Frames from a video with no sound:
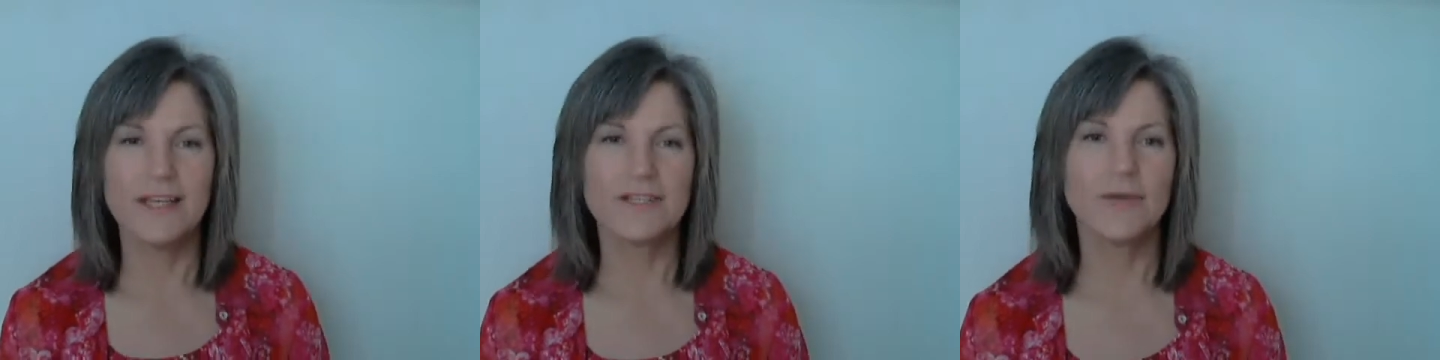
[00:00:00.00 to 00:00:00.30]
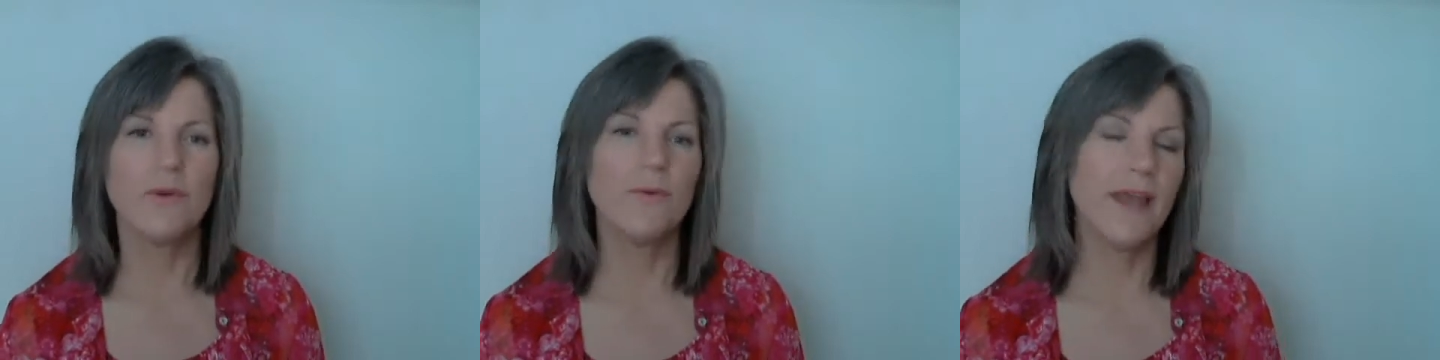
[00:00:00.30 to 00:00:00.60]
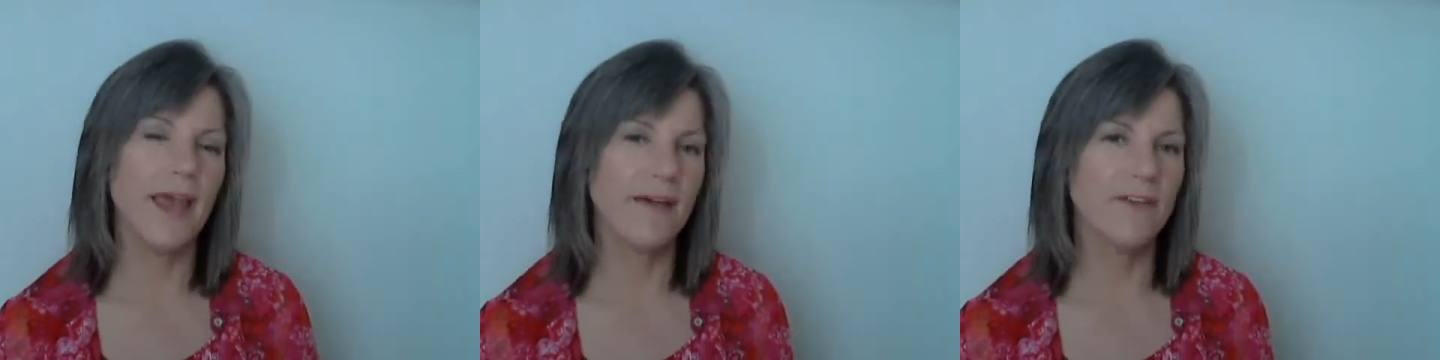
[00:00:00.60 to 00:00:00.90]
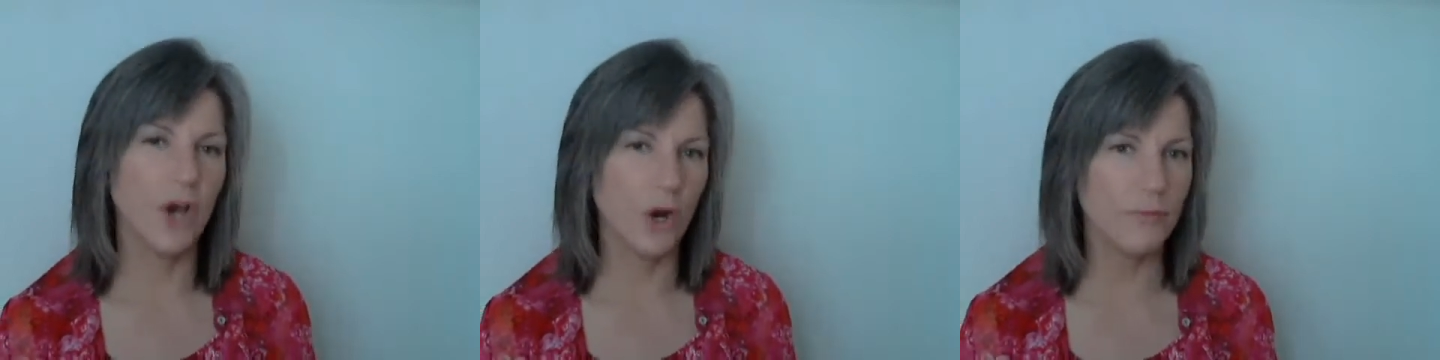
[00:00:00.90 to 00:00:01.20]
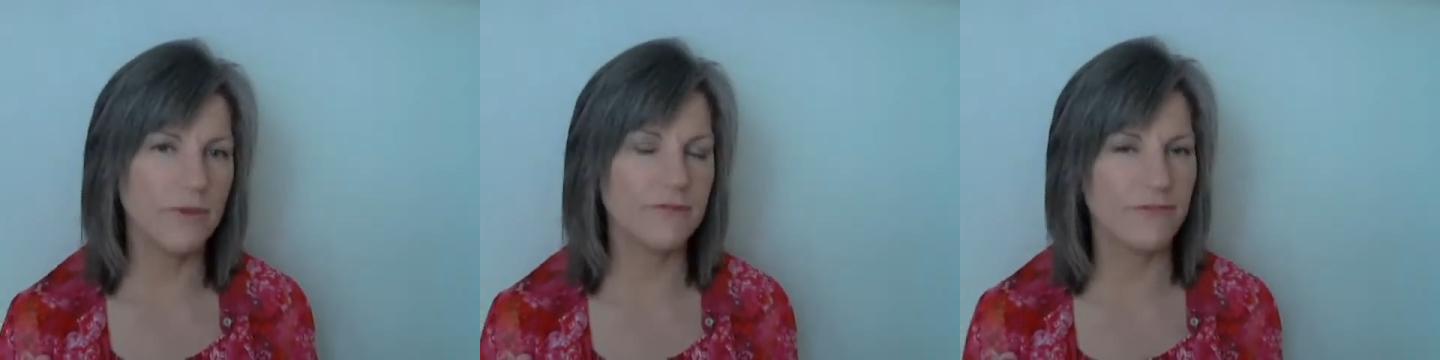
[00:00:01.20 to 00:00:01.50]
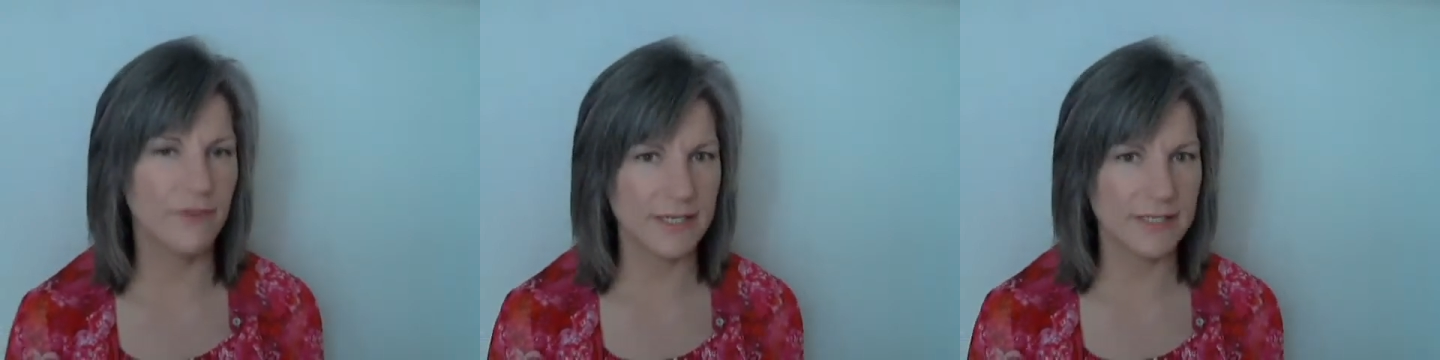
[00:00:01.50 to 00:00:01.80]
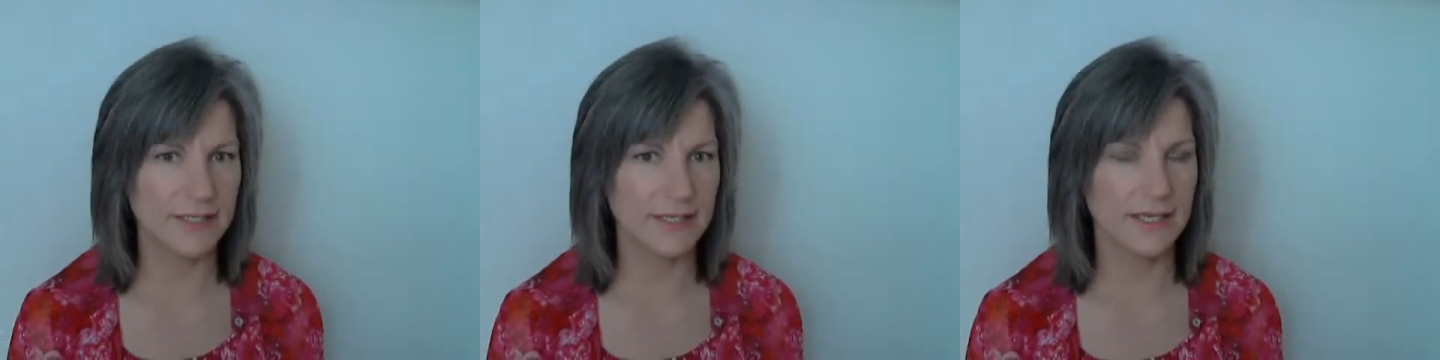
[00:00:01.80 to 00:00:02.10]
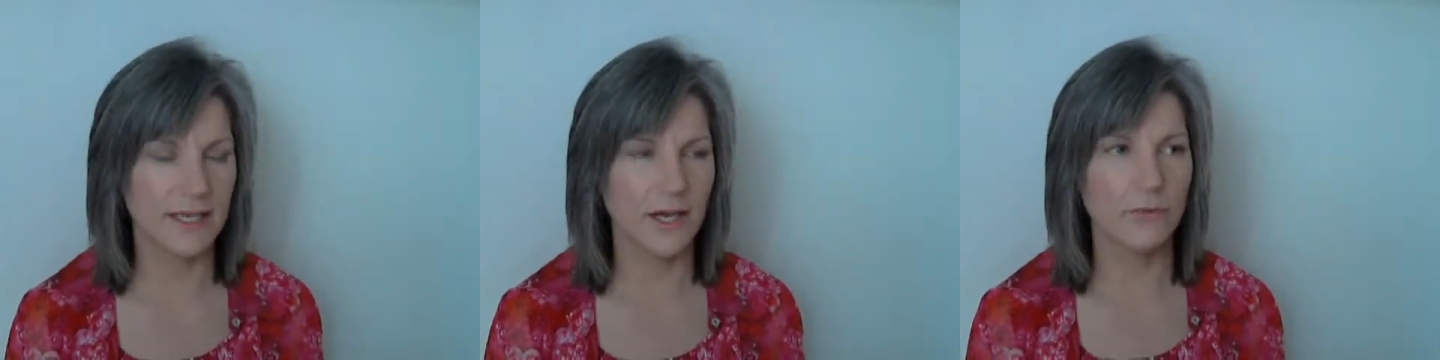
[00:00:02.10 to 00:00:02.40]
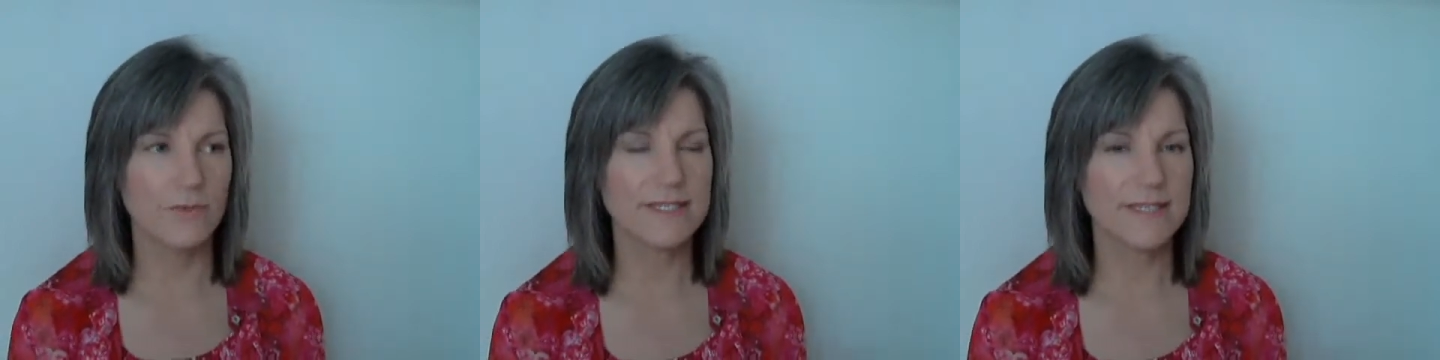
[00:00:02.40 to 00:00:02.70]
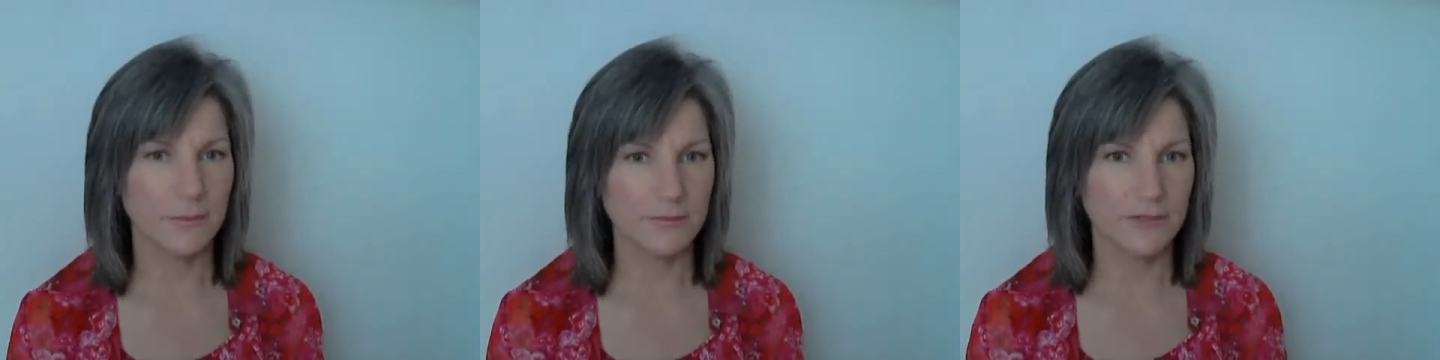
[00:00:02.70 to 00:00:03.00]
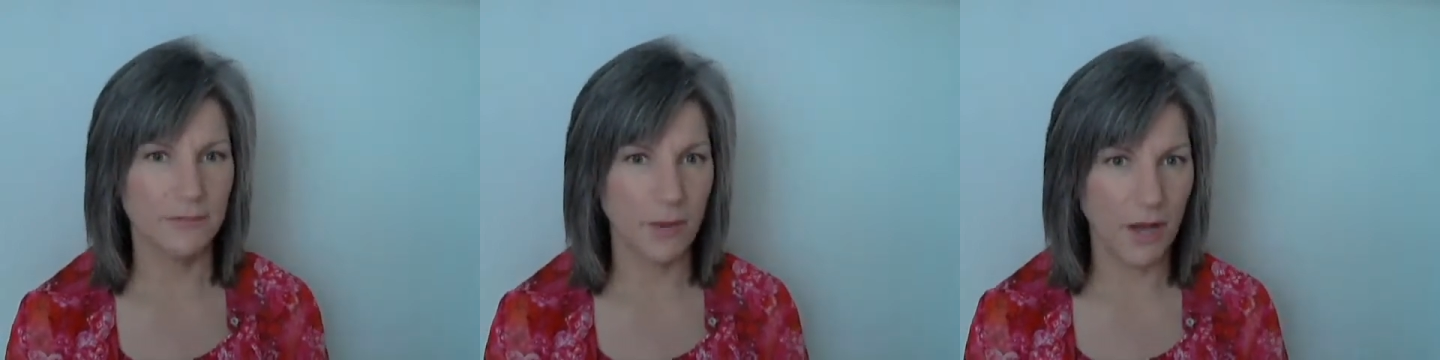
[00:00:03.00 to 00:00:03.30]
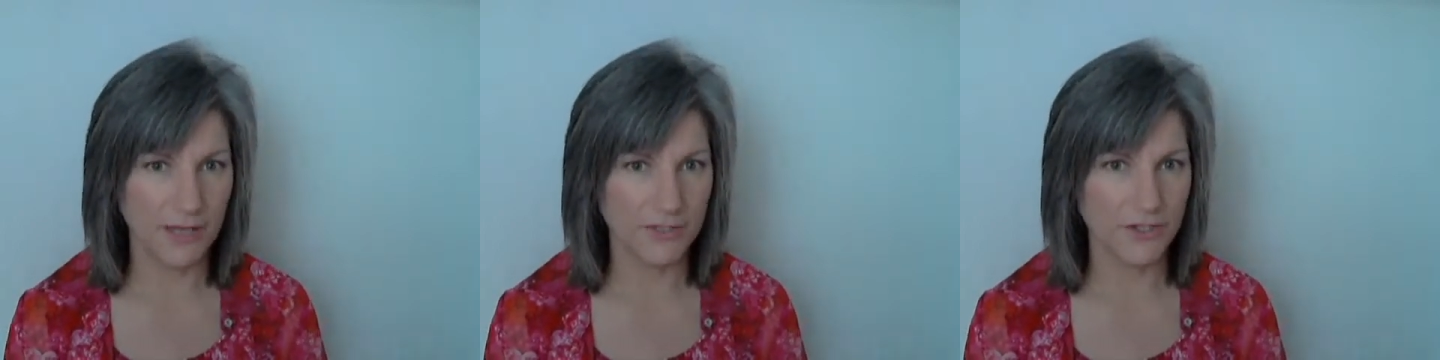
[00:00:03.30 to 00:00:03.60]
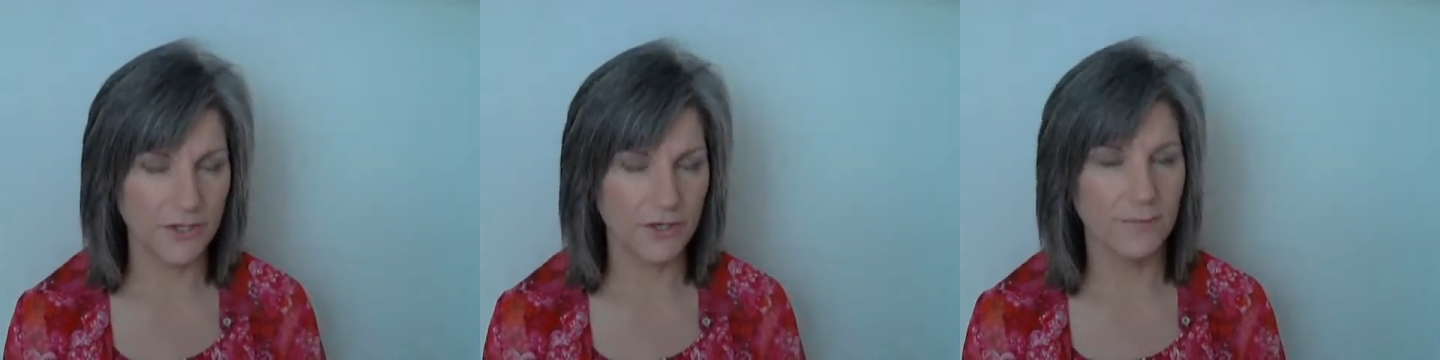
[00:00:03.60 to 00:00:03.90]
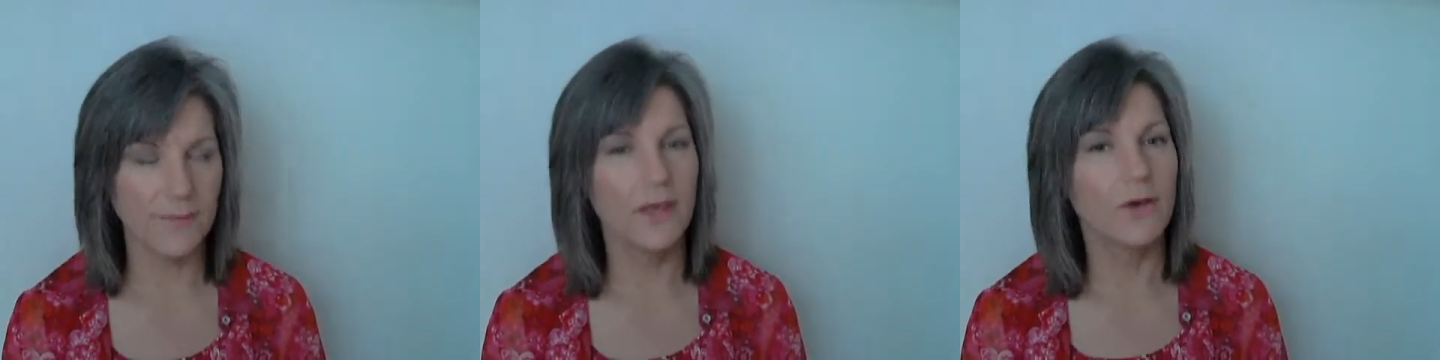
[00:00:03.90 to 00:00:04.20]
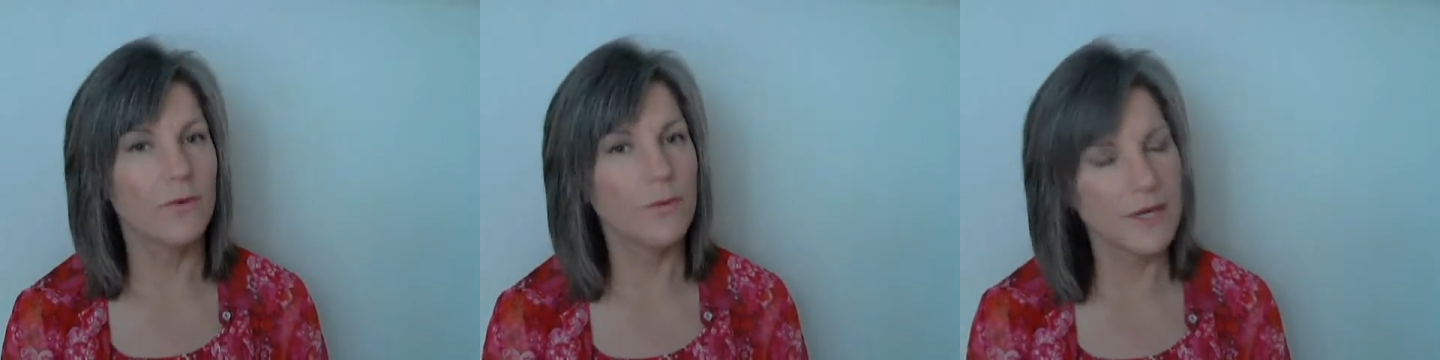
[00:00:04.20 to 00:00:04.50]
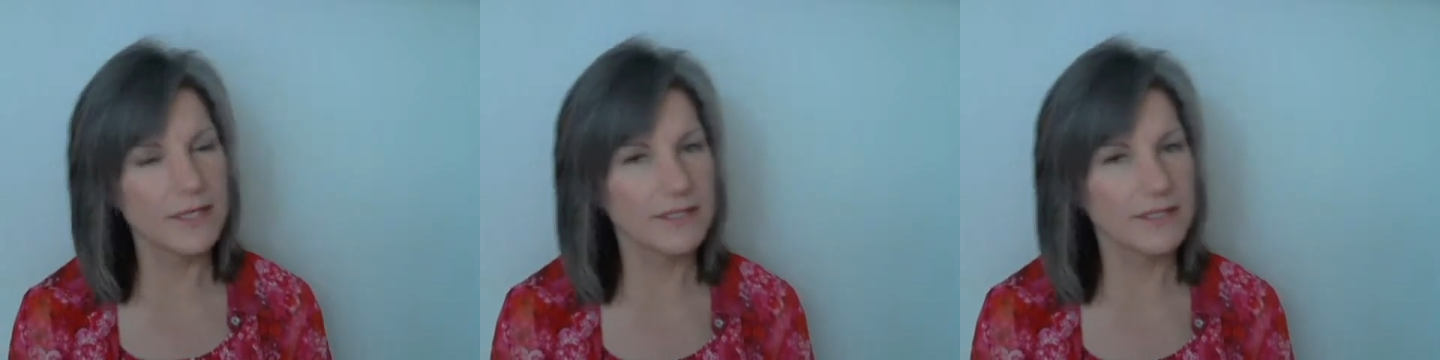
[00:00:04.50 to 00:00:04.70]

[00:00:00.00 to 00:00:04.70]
So we want to have an open, friendly, receptive posture. We want to